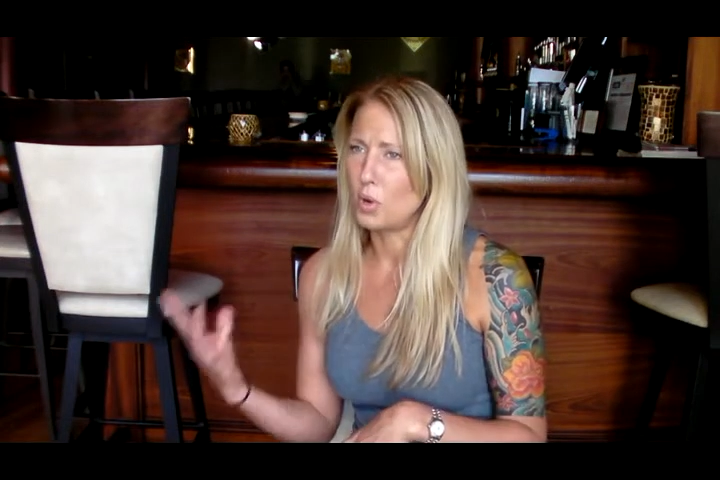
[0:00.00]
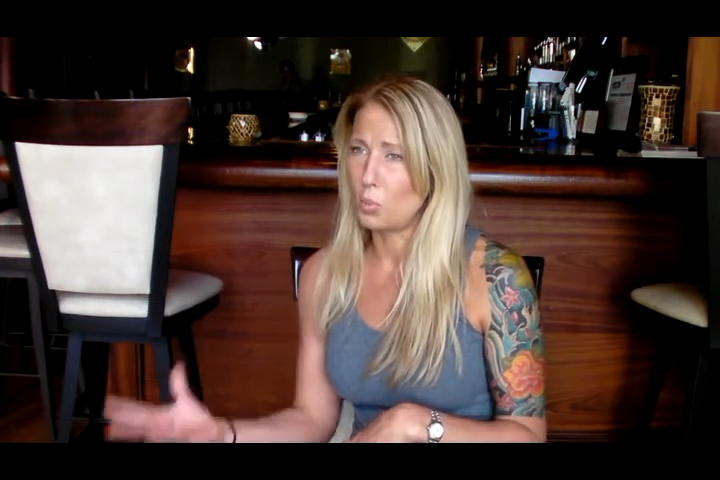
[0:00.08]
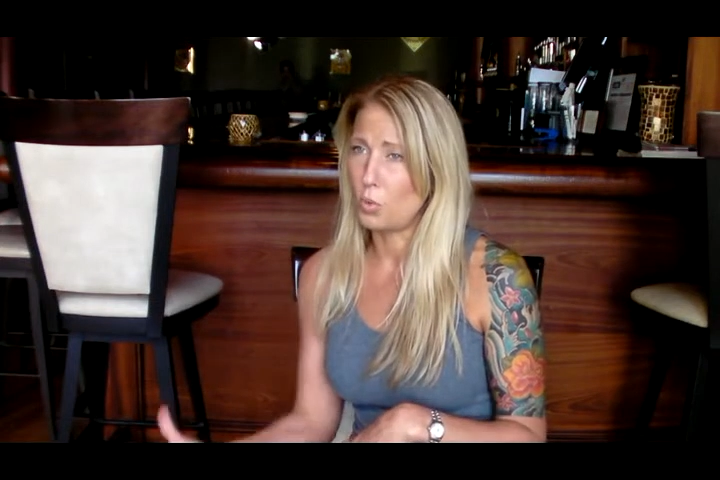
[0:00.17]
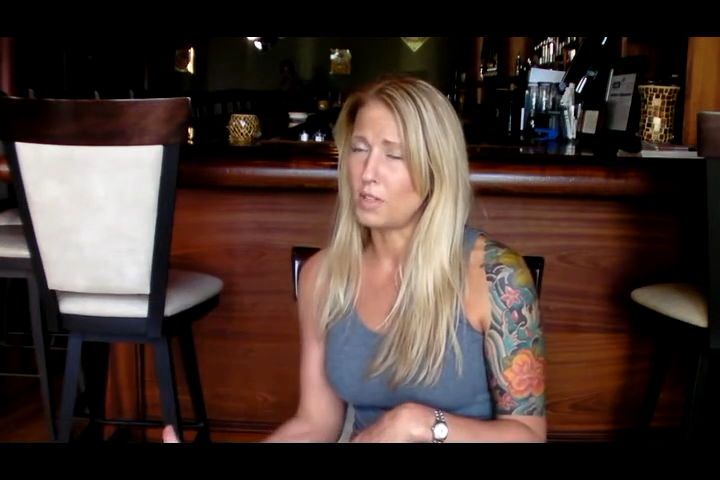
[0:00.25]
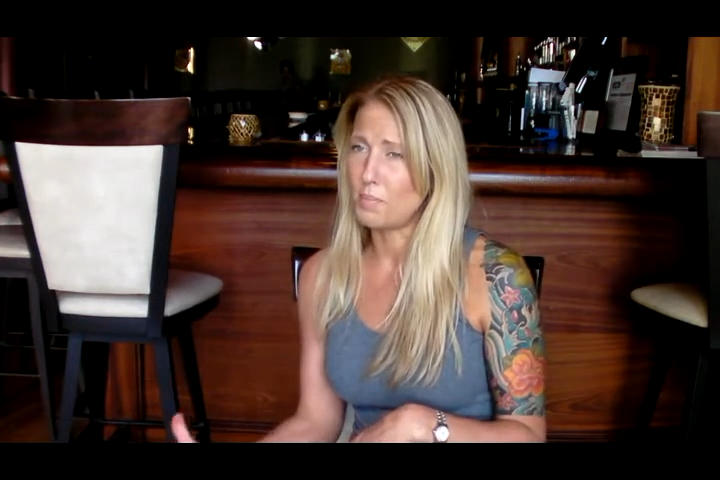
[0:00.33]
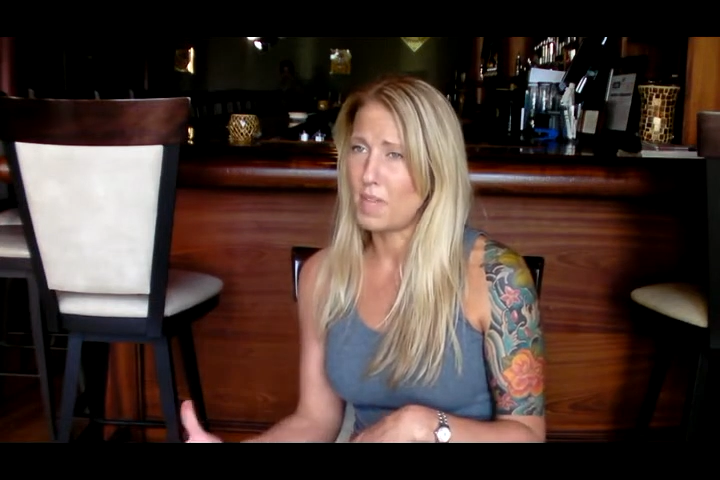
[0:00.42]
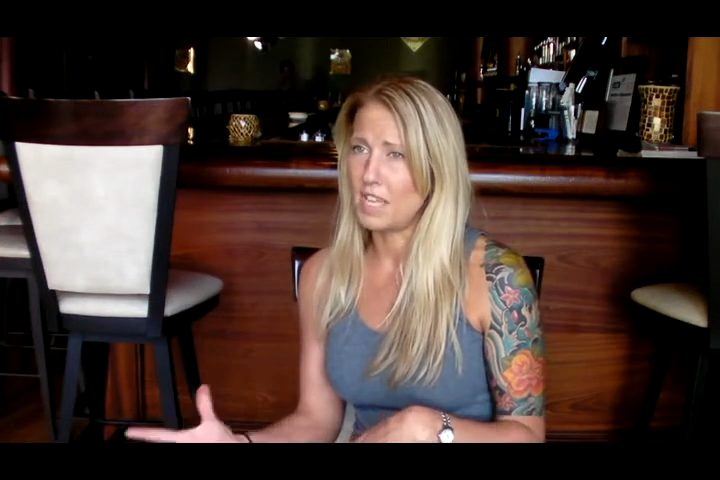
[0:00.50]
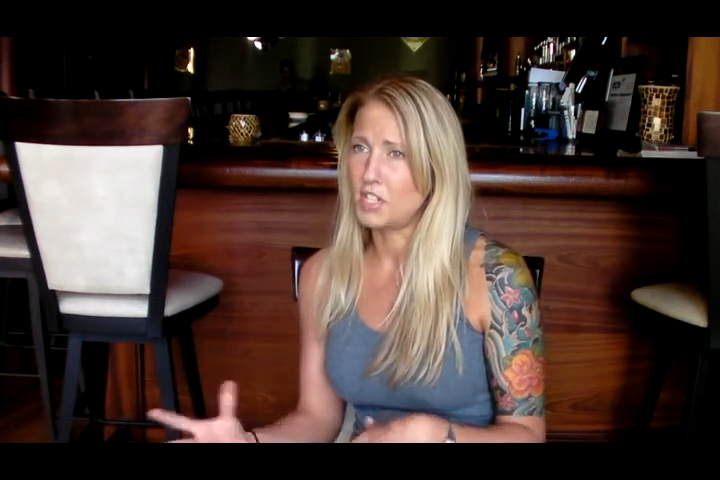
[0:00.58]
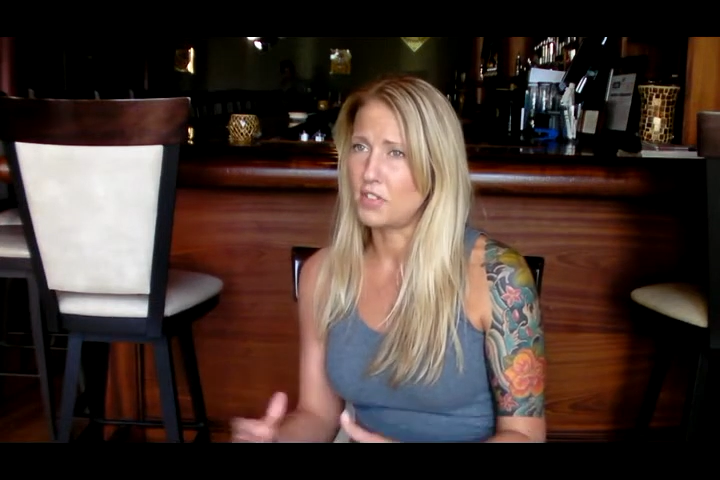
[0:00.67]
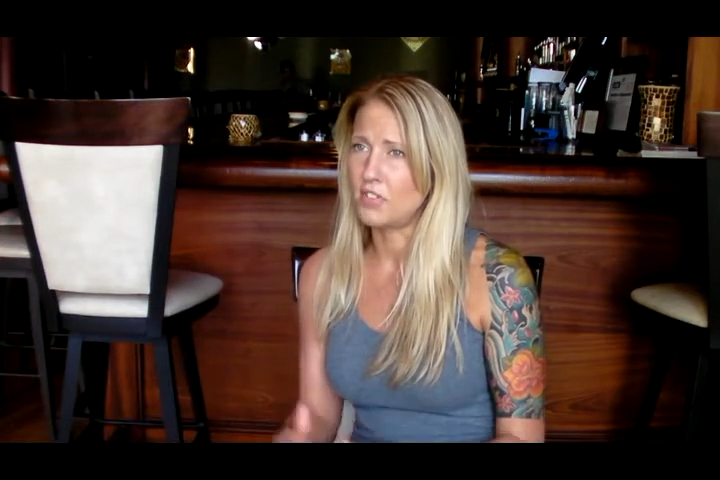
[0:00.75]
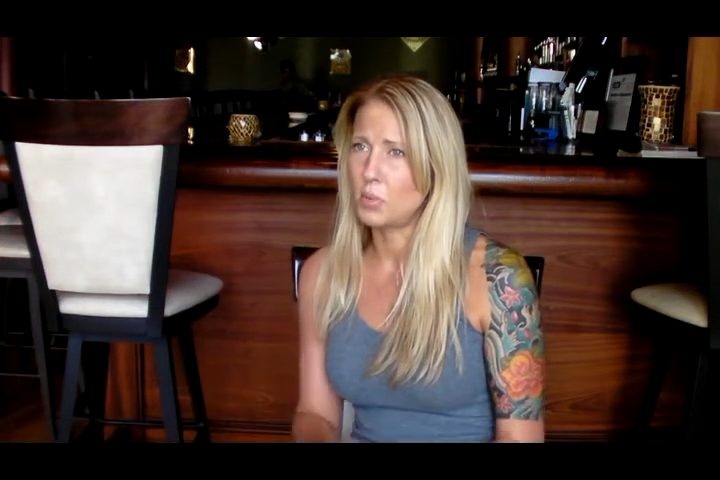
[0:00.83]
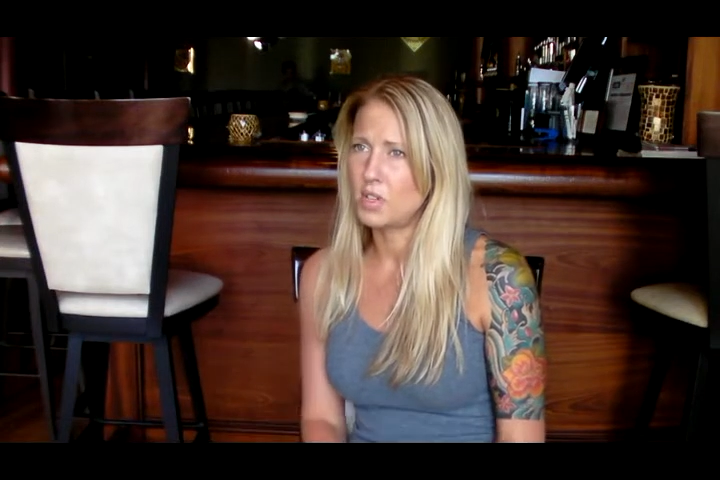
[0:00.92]
what page
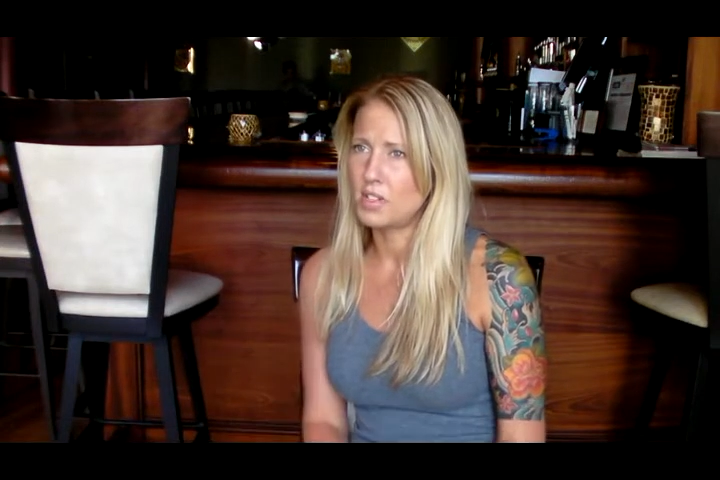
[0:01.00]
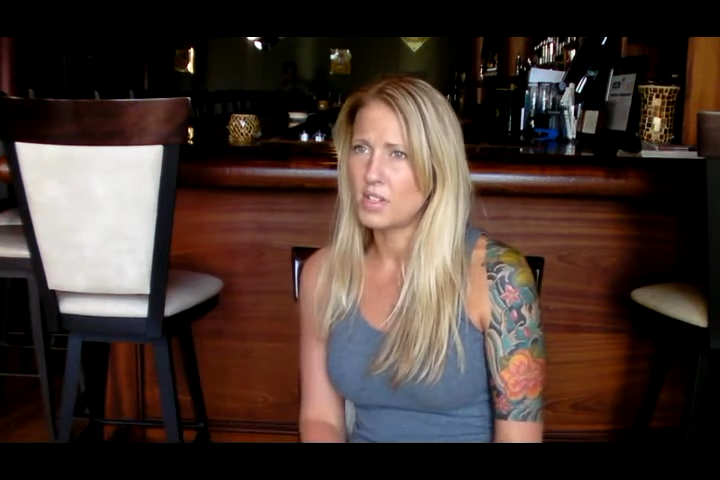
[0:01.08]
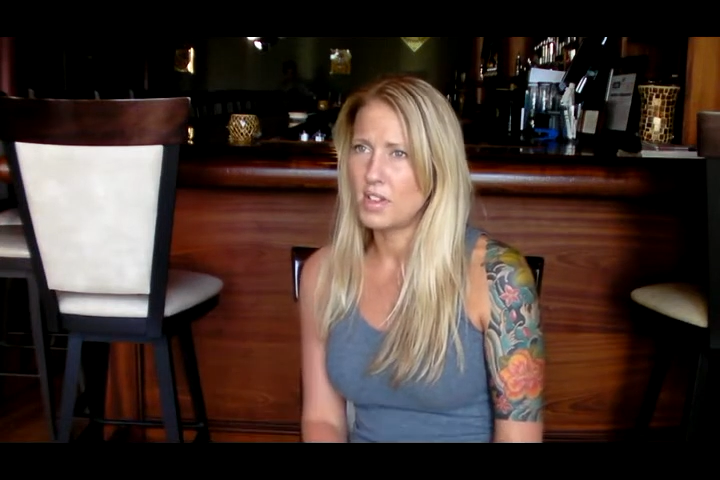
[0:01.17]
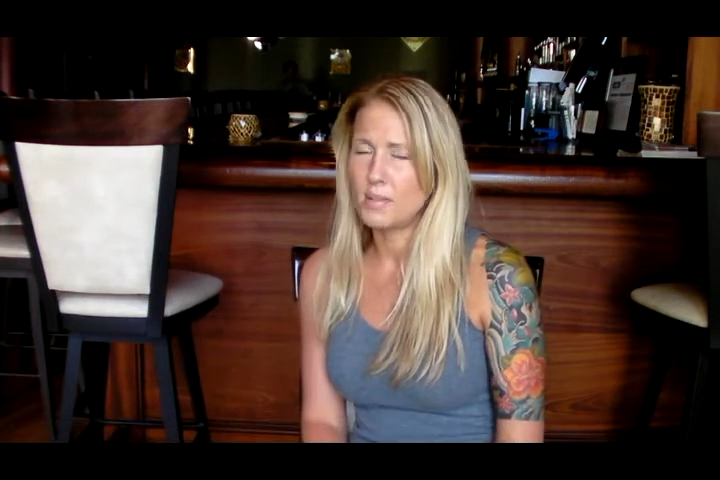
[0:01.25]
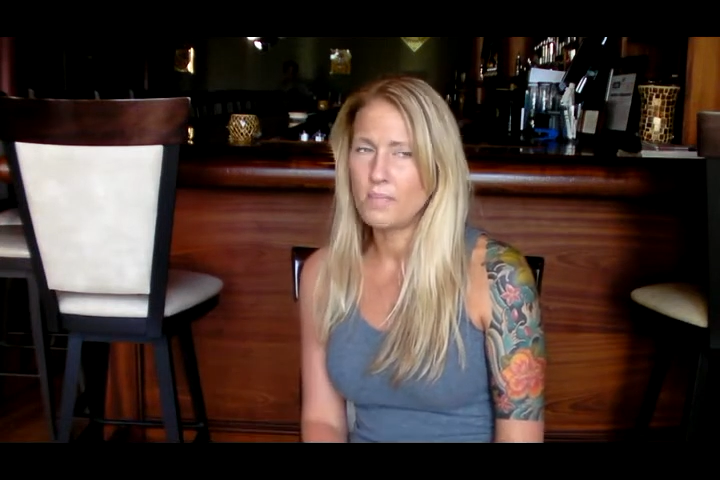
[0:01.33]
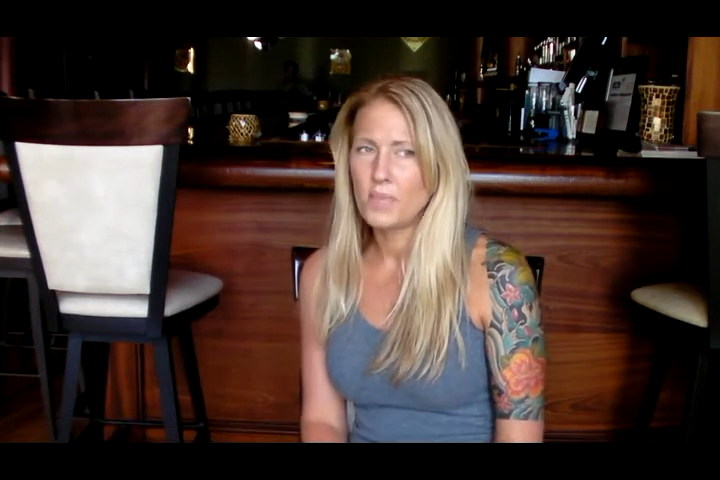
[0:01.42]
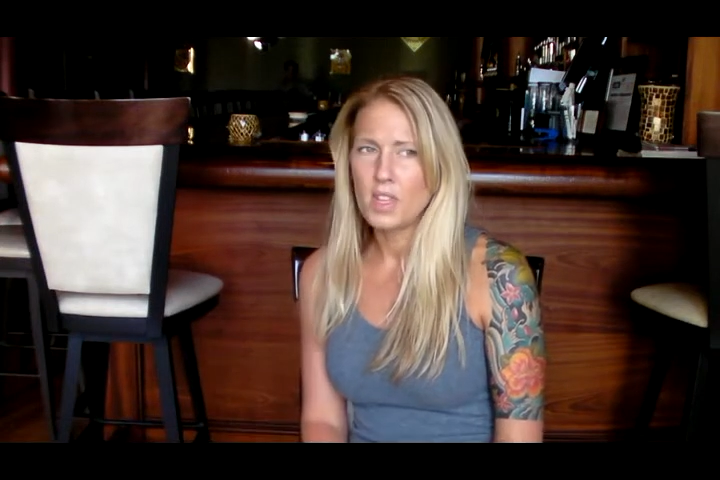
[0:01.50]
everyone is on.